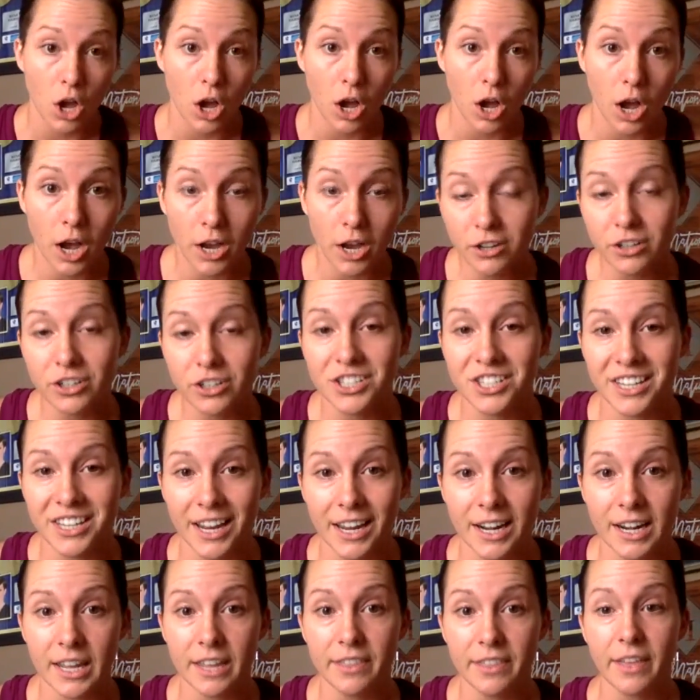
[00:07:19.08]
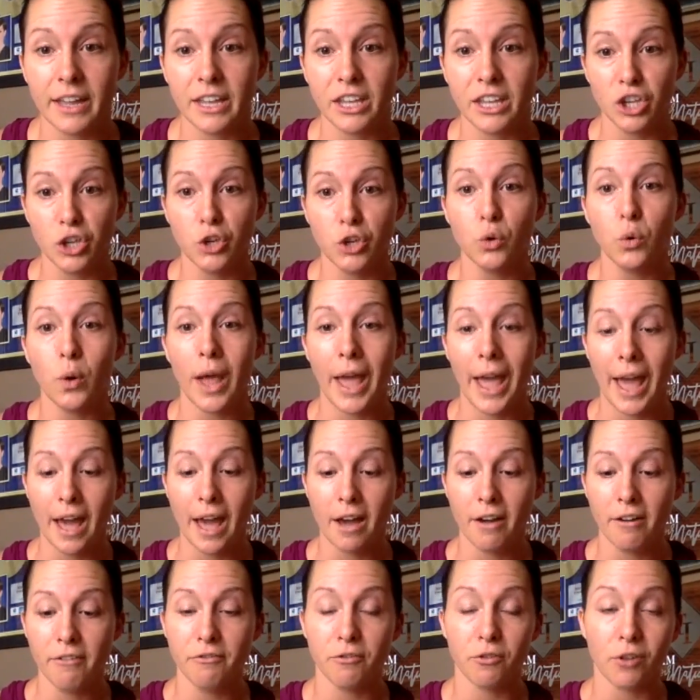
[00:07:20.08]
understanding that you
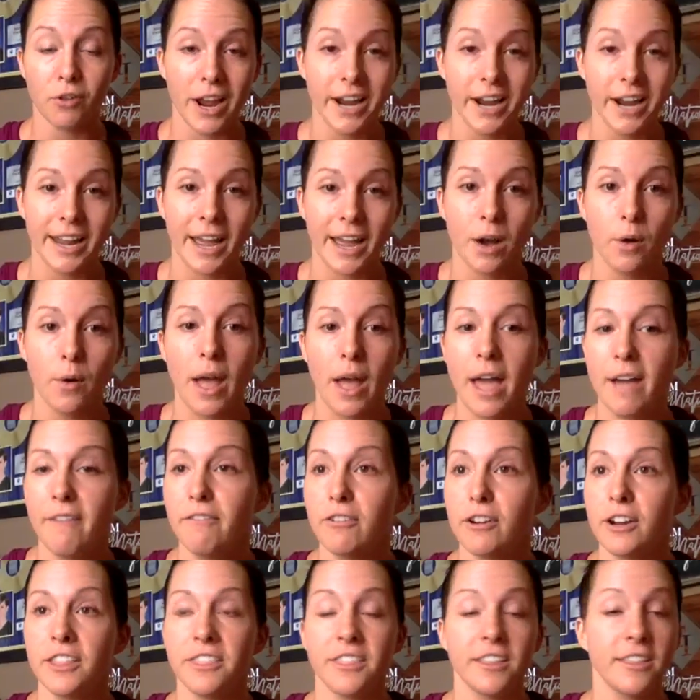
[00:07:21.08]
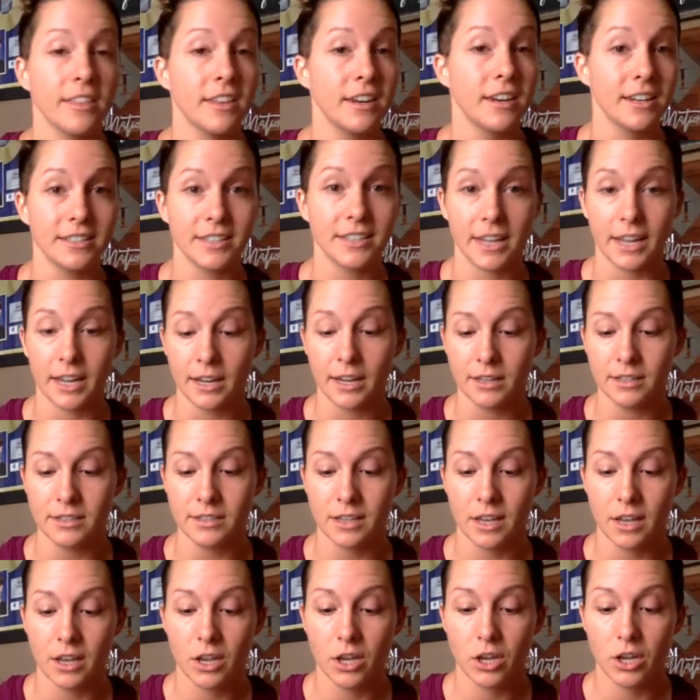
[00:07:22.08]
have right now everything that it takes
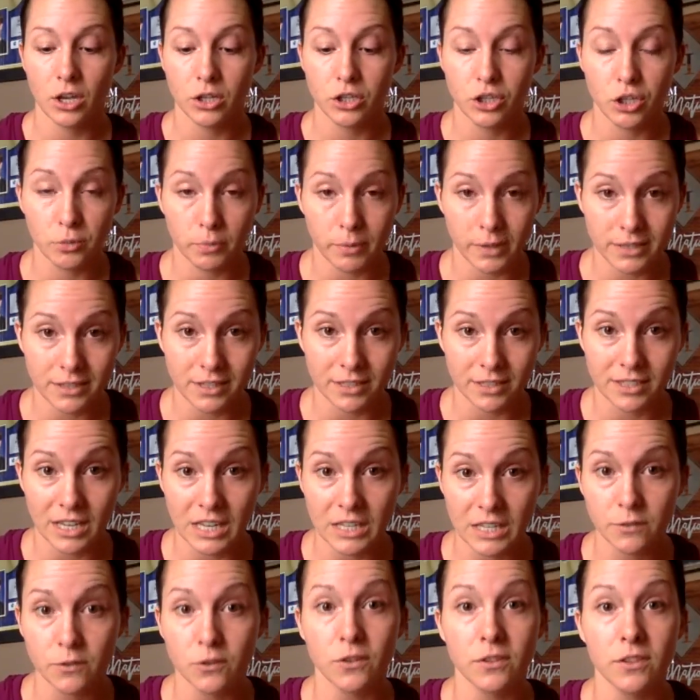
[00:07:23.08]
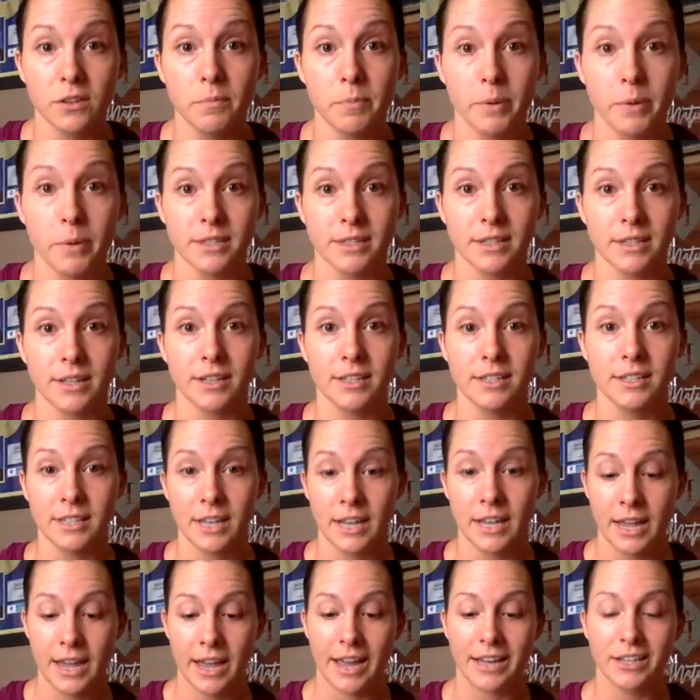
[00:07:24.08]
to be successful in the business
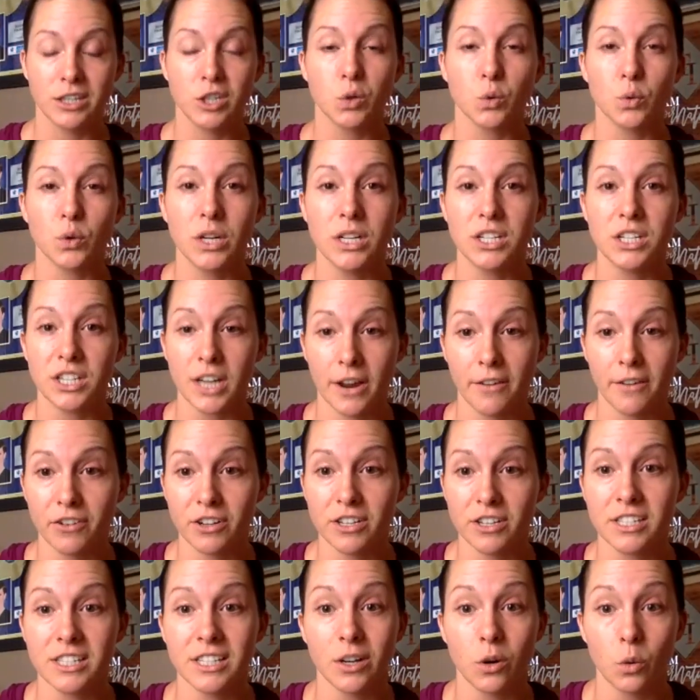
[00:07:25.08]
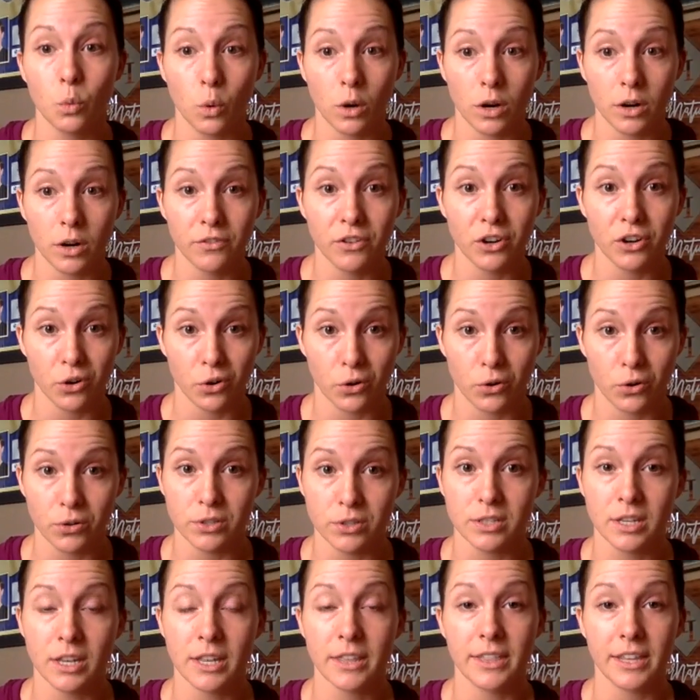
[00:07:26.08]
and to reach every single one of your
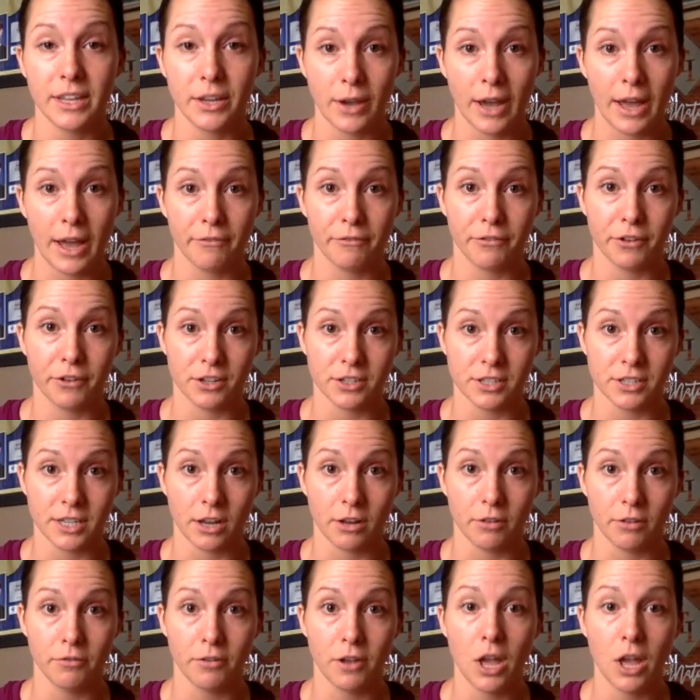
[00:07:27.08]
goals that you have for yourself.